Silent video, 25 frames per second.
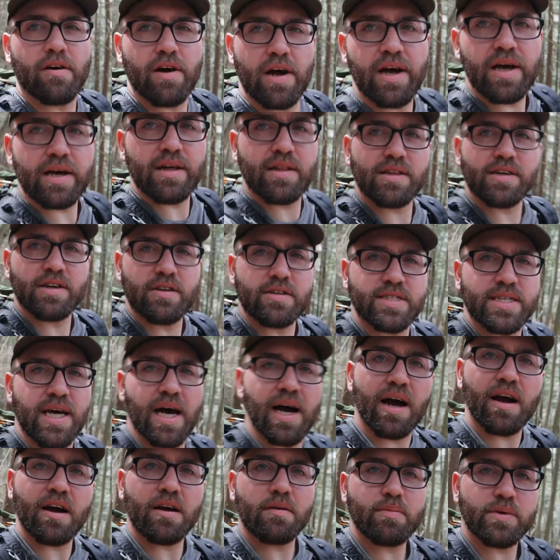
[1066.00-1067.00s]
right, a little
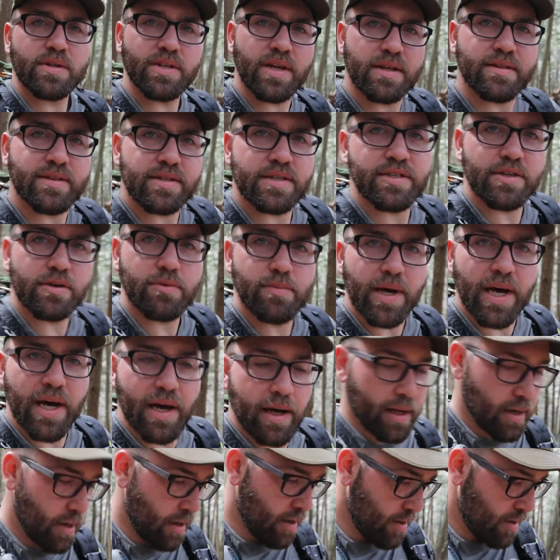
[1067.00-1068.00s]
tired, but nothing too
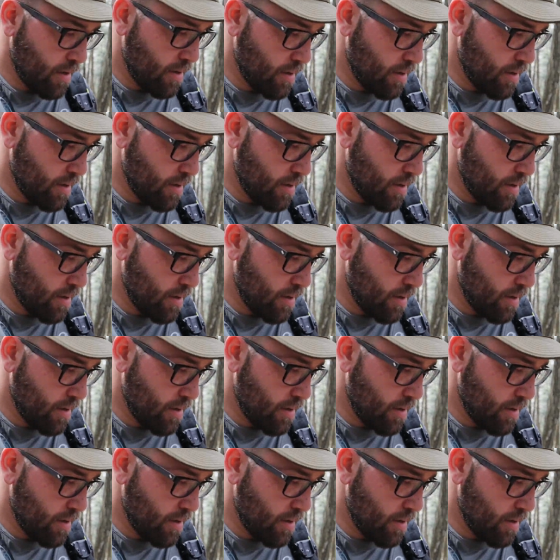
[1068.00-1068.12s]
bad.